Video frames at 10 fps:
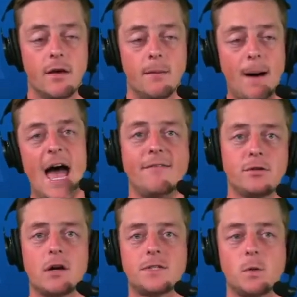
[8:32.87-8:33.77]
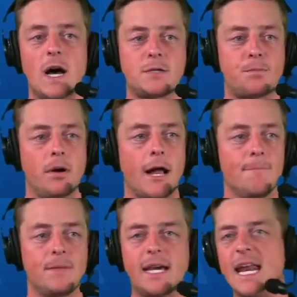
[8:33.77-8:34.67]
By having Russell Westbrook,
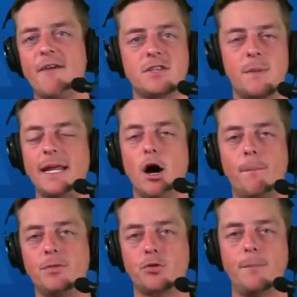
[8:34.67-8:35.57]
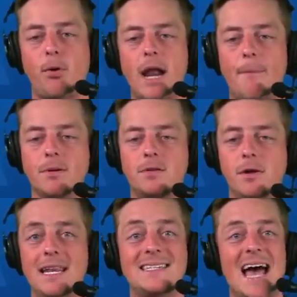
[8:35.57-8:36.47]
he can have as many open three-point
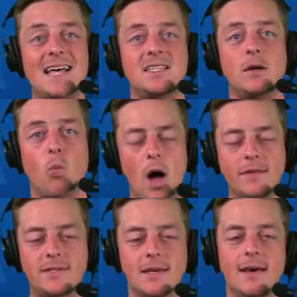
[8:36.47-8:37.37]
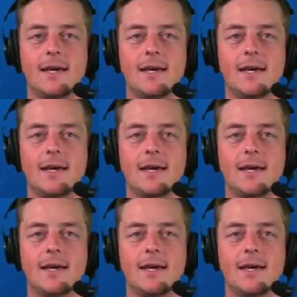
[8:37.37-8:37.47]
opportunities as he wants.